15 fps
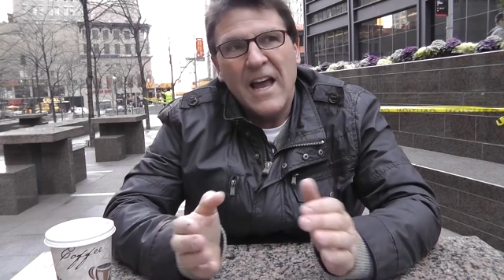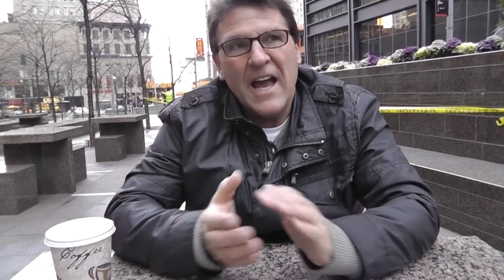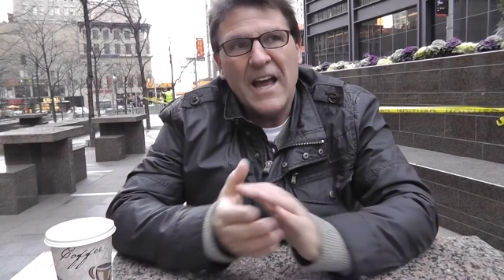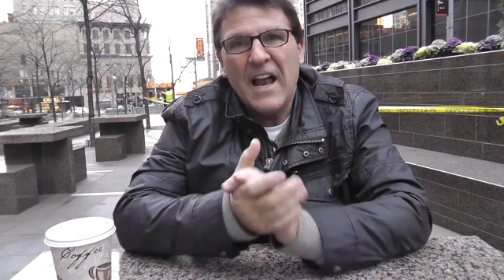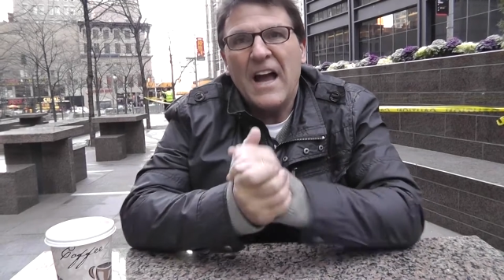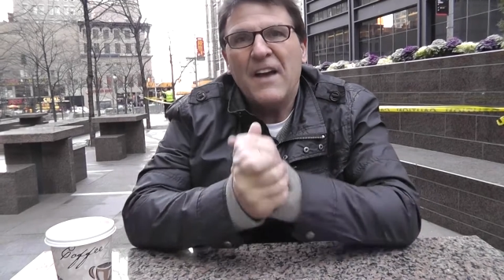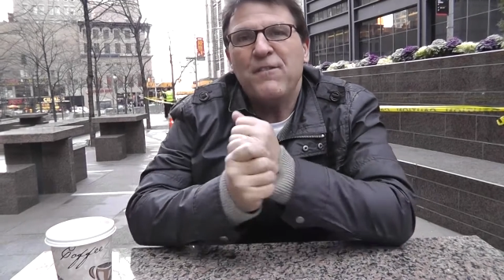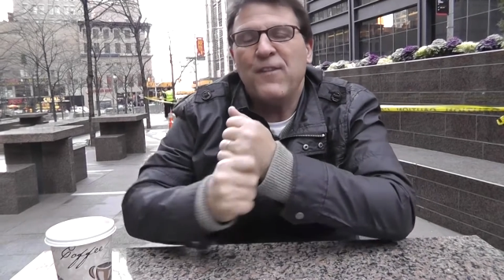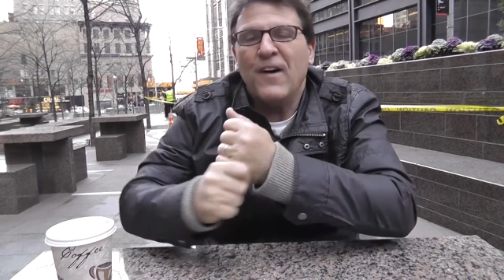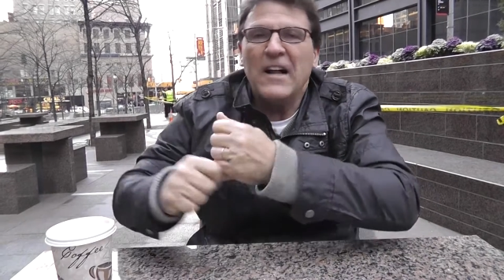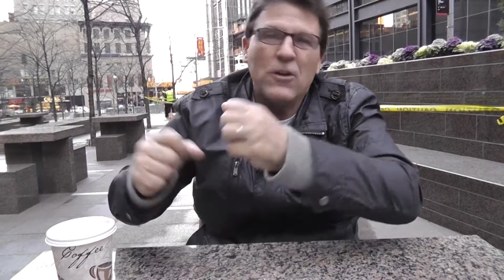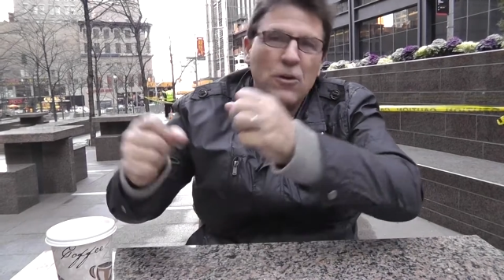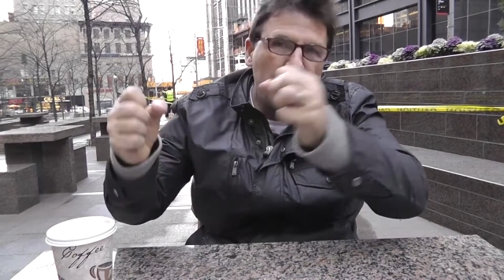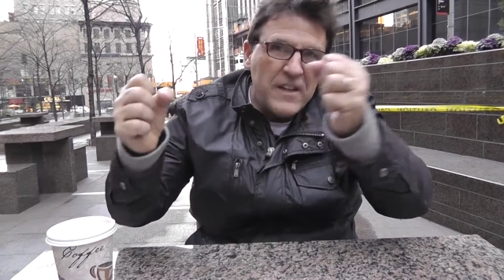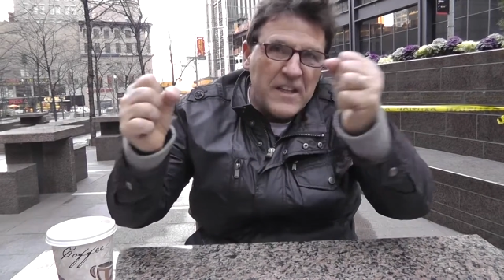And I
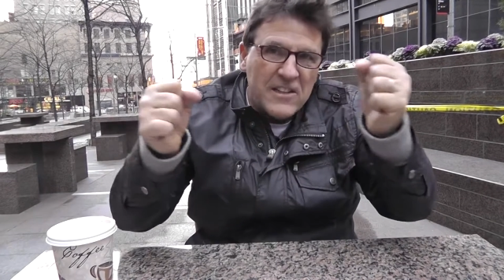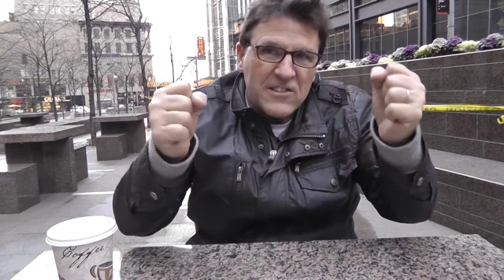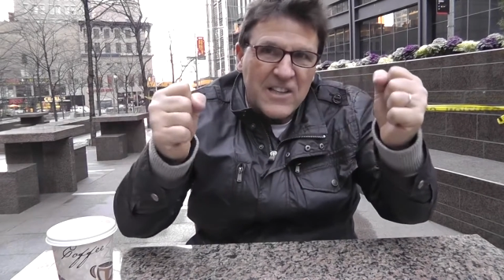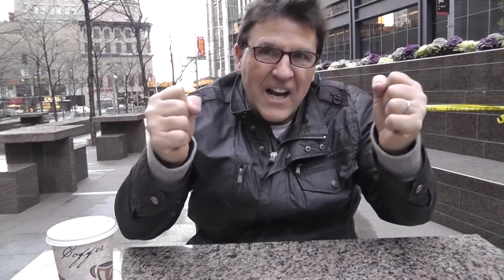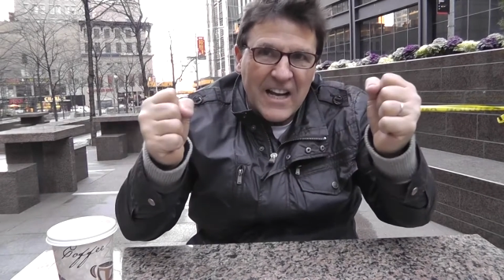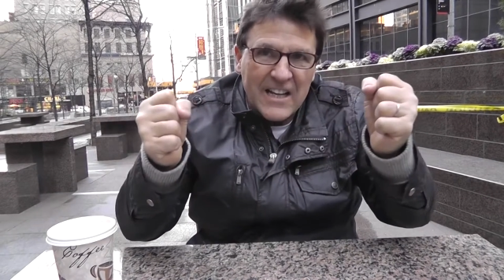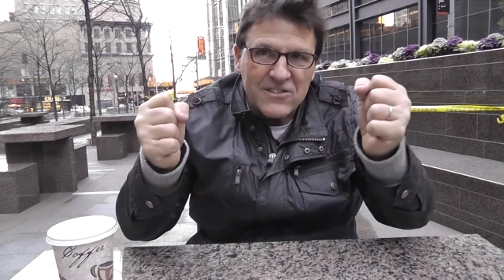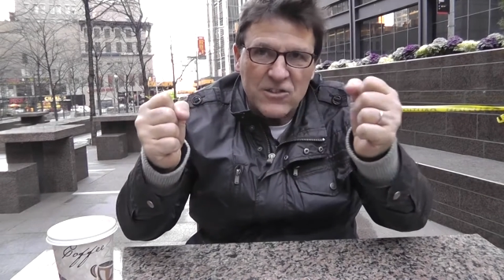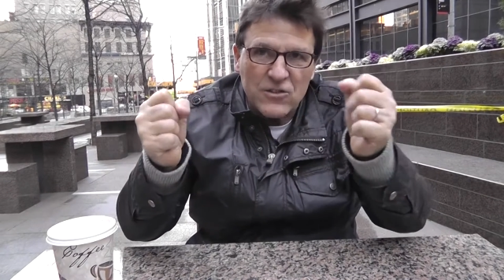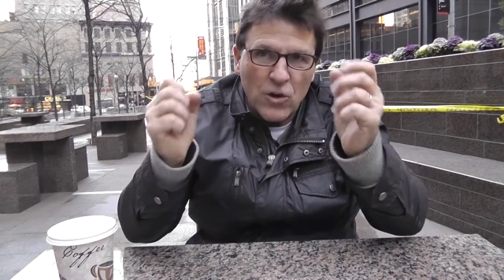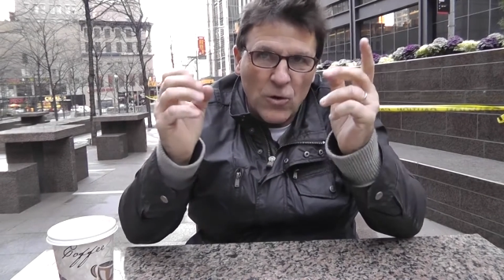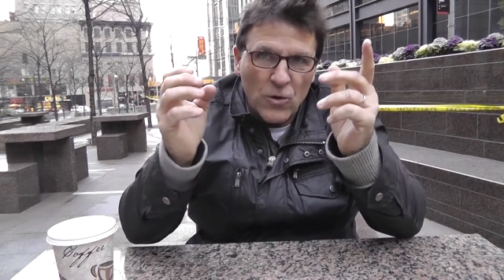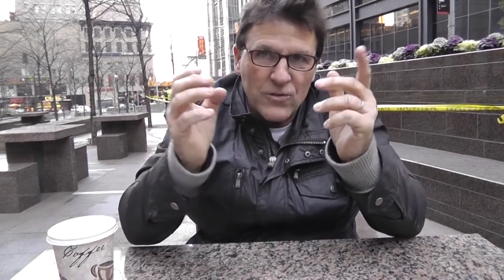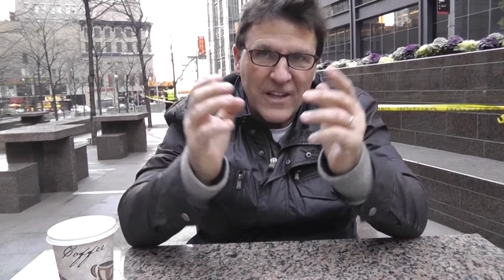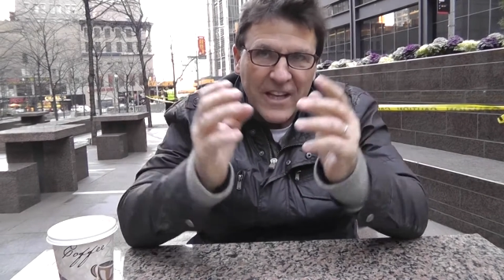followed these guys and
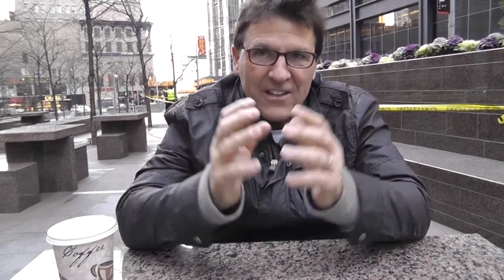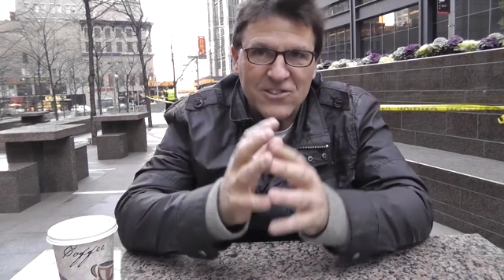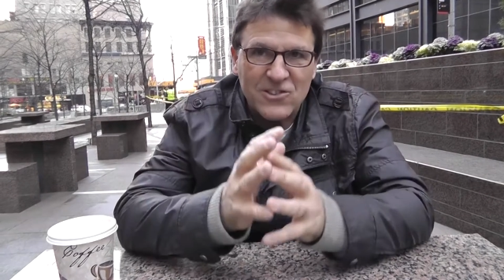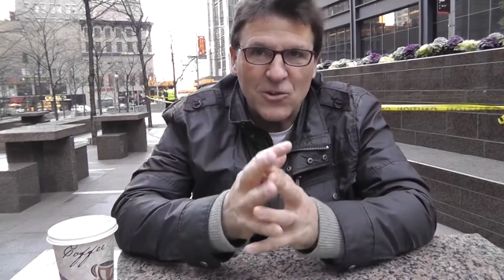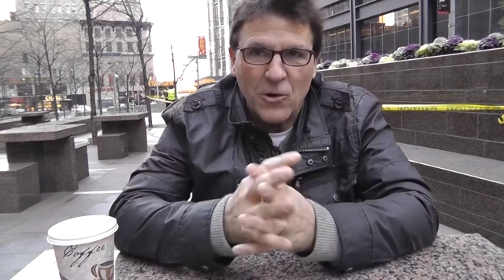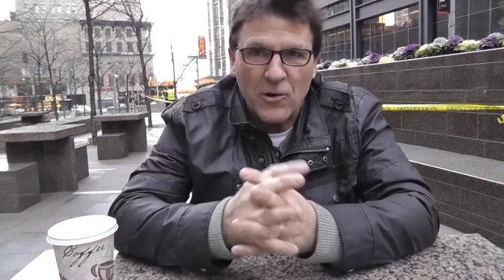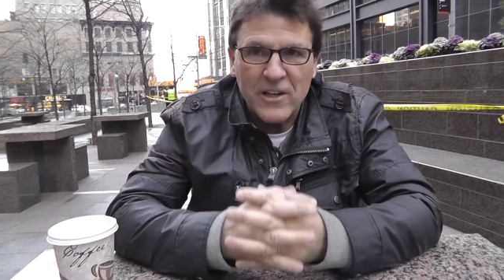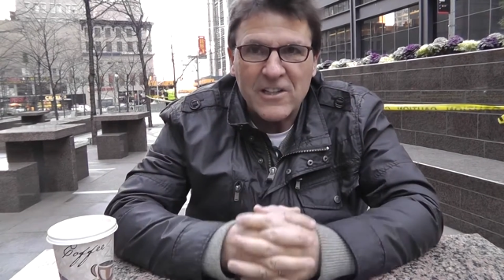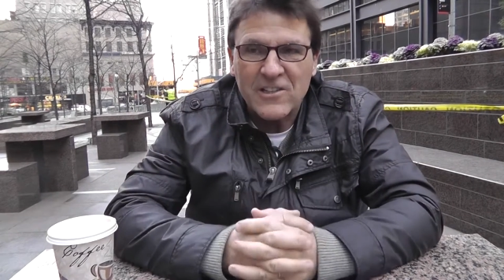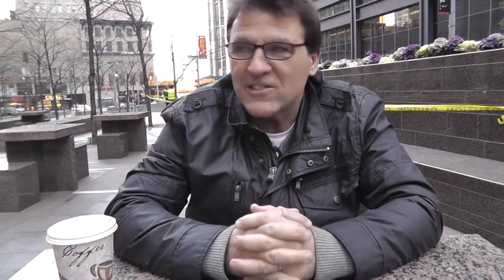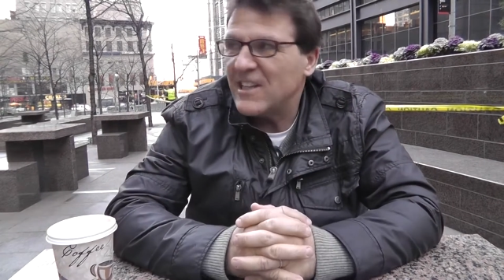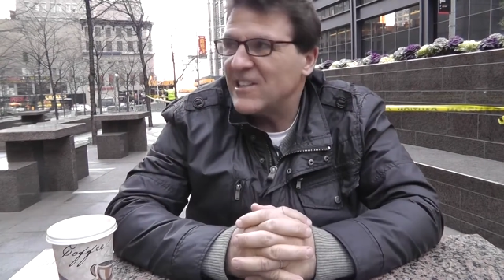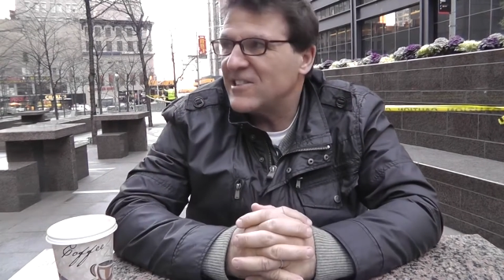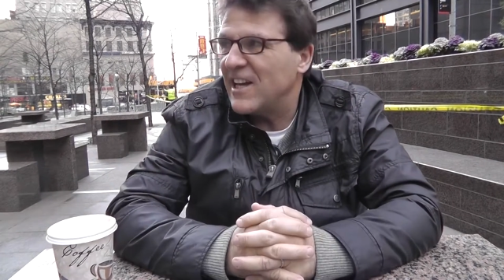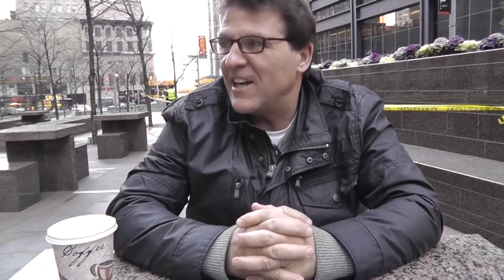told their story
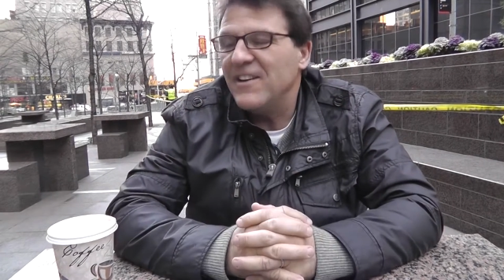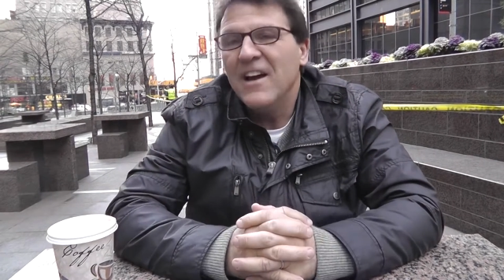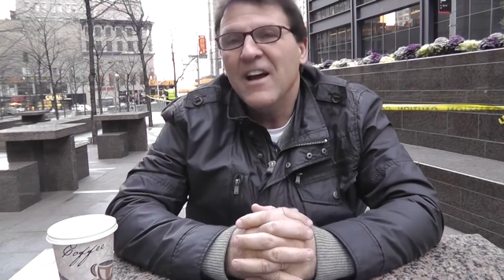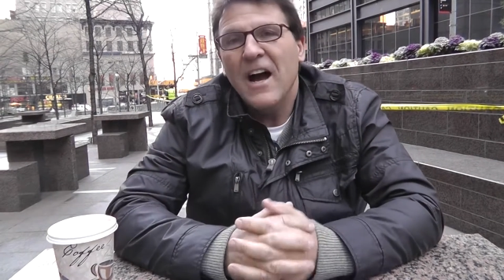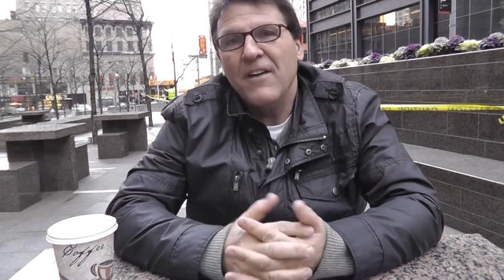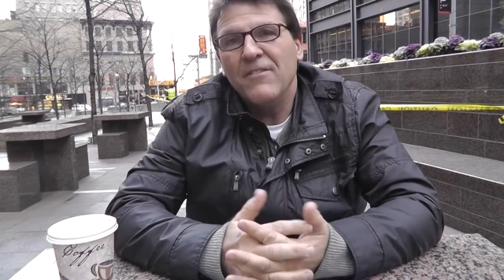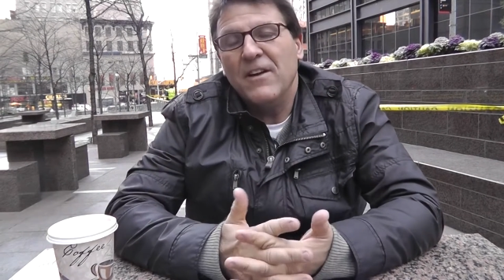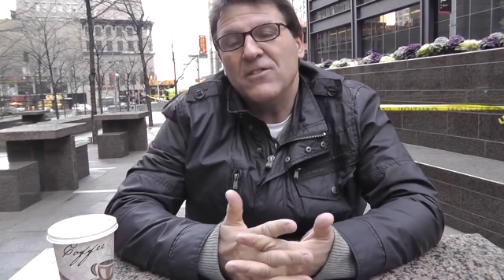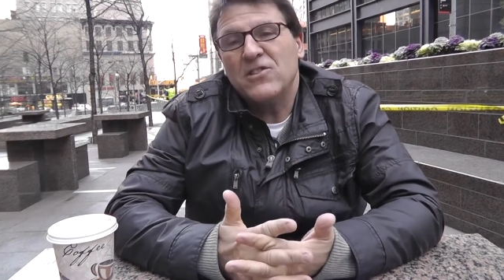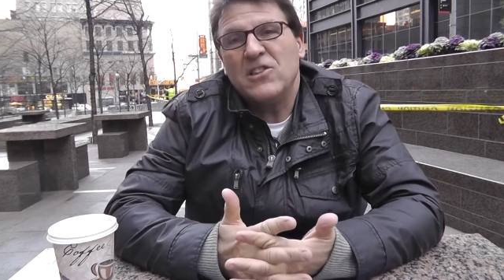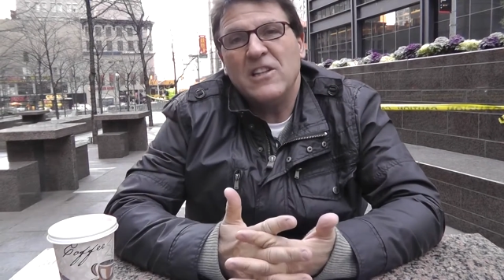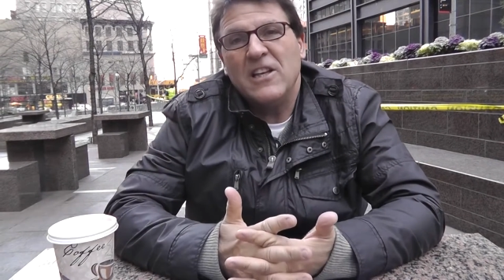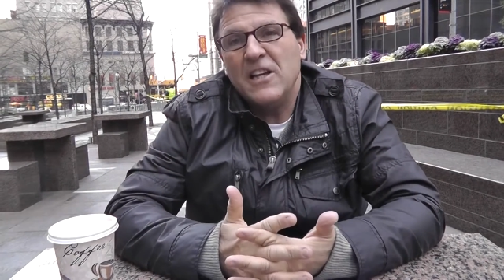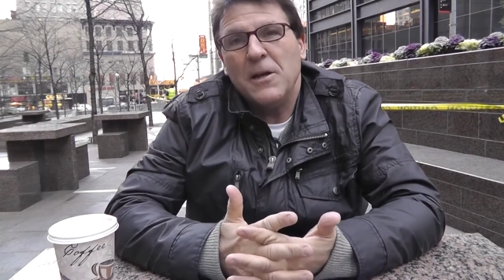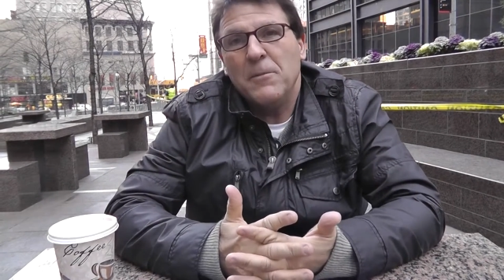because I said, I've never
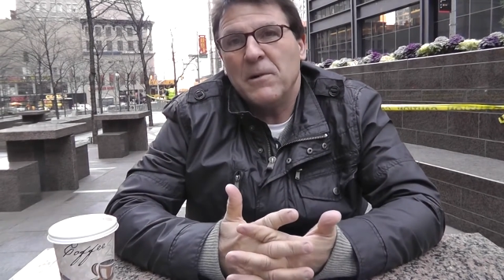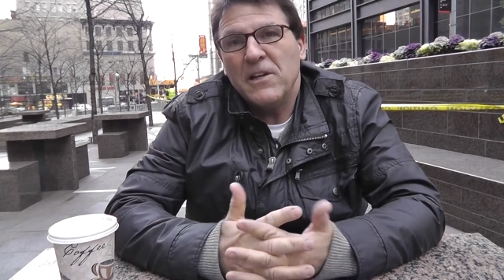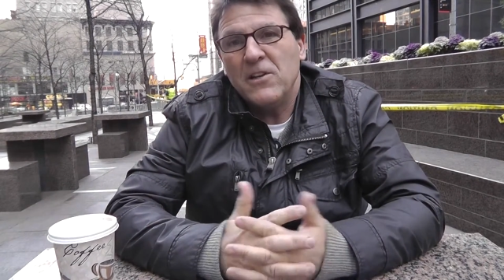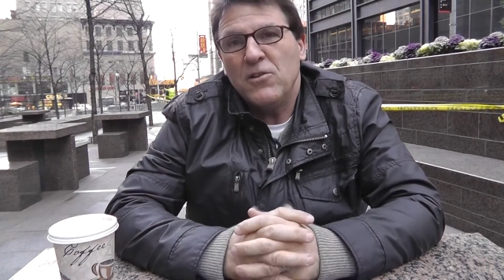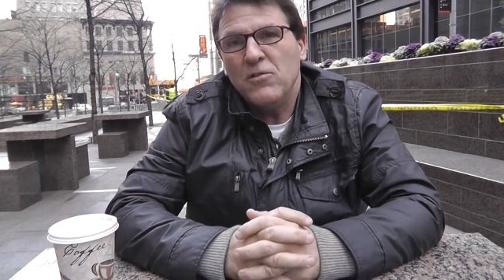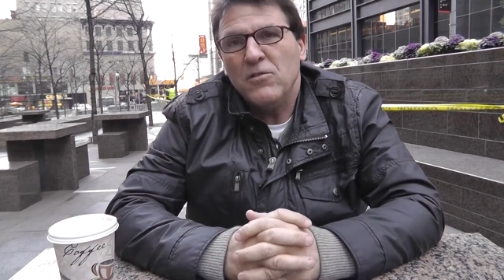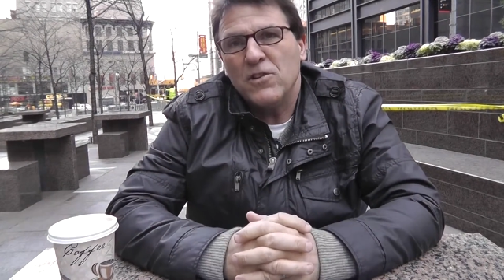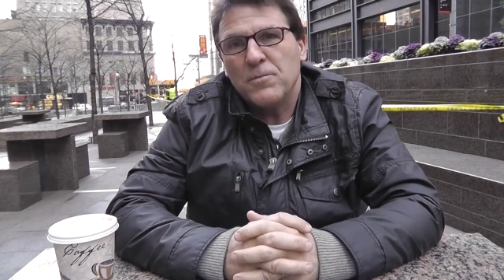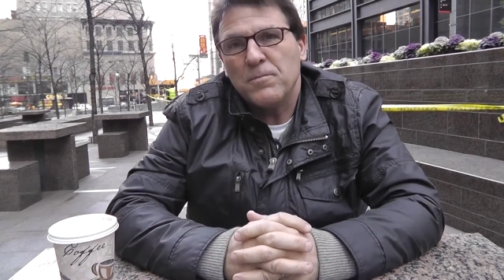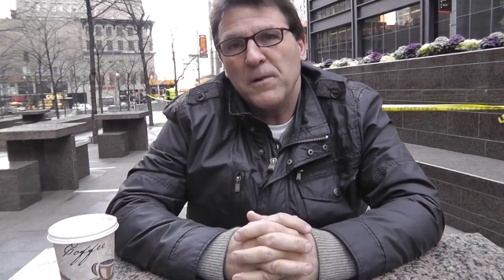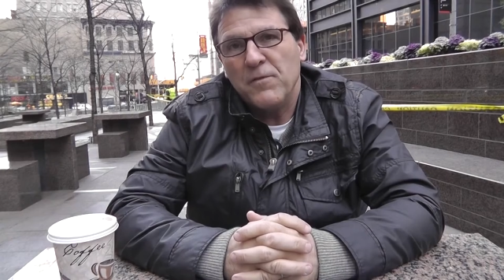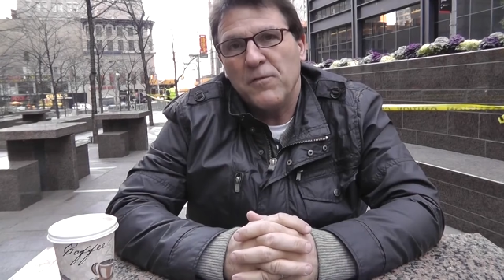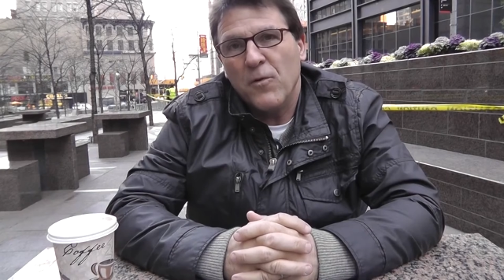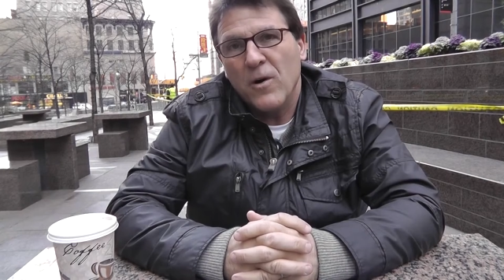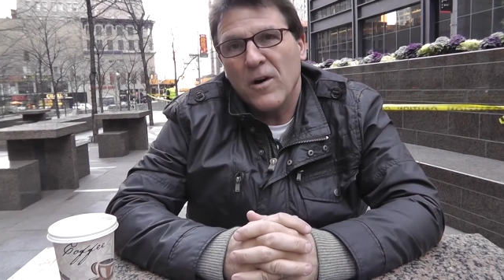seen anybody do this
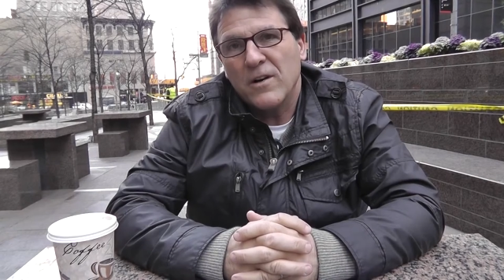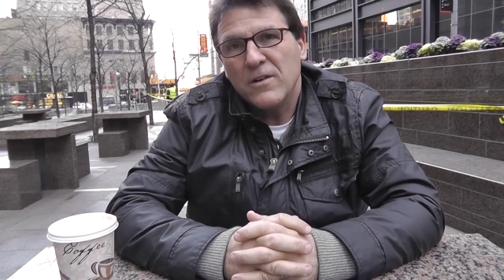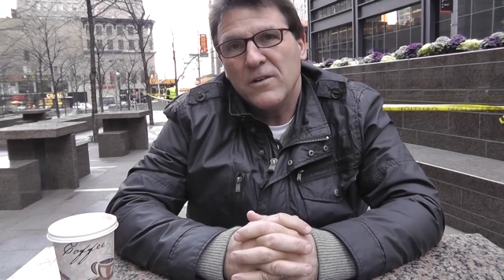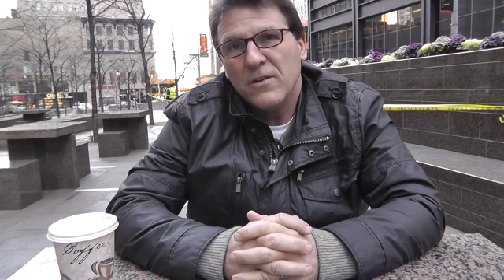before.